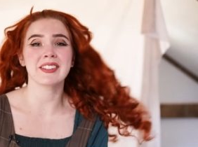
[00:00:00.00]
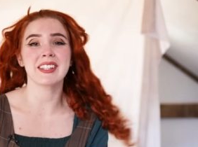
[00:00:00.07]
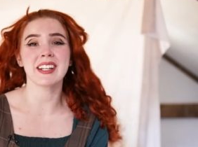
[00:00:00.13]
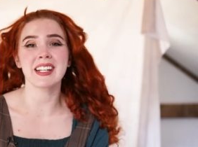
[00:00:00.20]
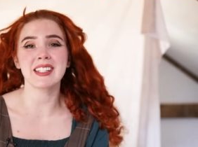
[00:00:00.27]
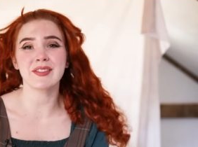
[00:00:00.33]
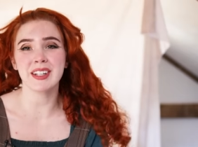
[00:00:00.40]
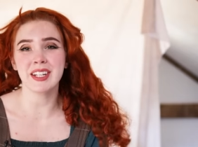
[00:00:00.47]
So
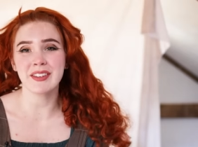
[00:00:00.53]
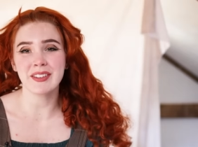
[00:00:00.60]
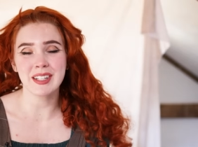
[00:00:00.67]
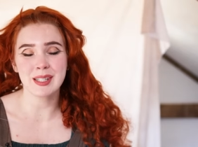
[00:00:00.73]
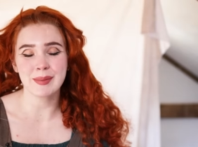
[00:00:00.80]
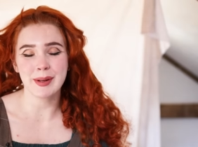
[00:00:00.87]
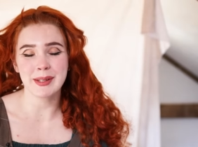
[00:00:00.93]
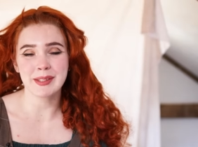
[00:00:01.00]
today's video
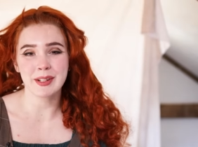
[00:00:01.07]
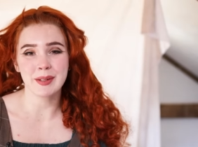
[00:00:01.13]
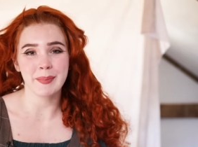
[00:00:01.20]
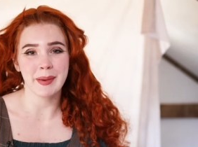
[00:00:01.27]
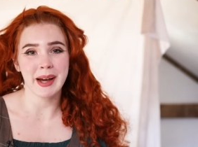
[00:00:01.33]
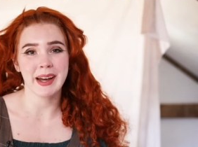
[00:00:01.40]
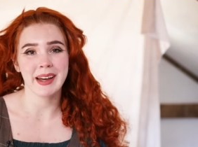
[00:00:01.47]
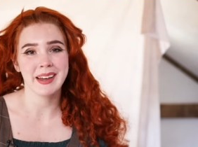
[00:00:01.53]
is
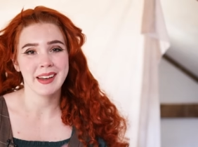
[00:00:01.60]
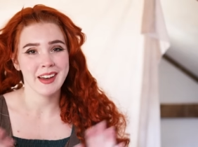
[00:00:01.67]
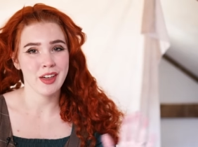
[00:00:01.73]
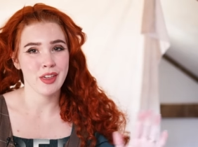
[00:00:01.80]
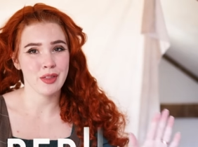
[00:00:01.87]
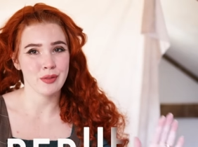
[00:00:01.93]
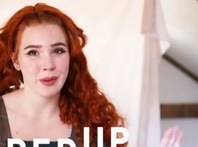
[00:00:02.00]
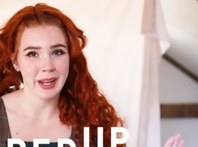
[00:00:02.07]
sponsored by
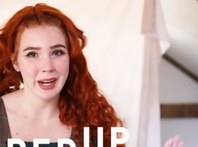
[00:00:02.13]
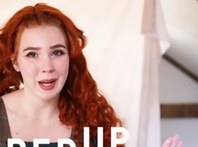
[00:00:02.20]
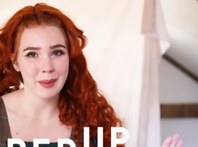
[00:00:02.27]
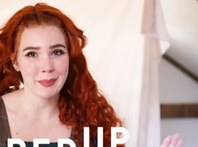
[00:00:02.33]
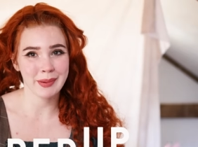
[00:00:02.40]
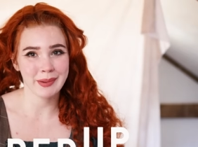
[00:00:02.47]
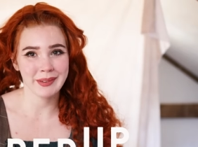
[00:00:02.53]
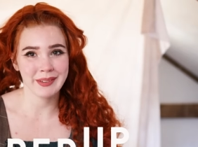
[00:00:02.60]

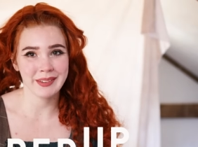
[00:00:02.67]
ThredUP.